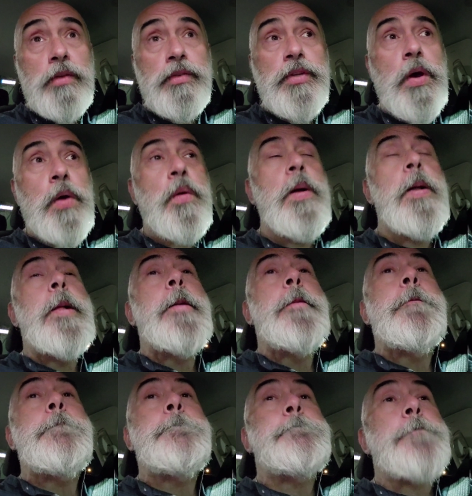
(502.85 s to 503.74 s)
So
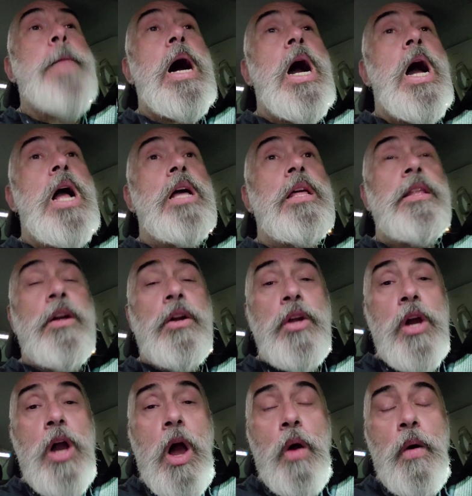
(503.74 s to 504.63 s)
there
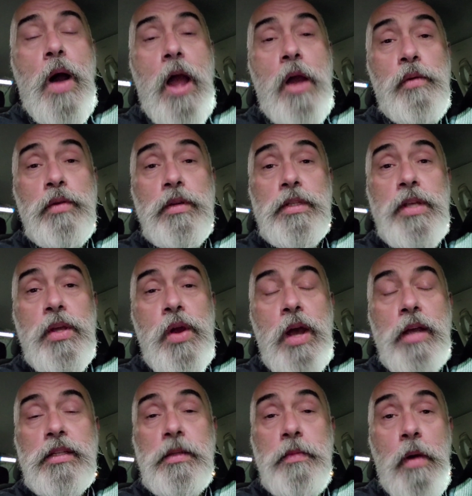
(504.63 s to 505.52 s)
you go. I will see you
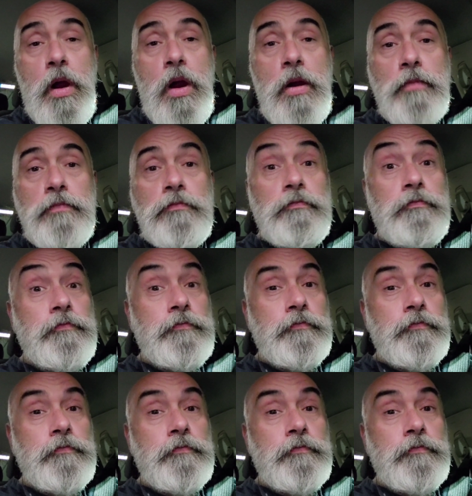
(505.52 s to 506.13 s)
guys tomorrow.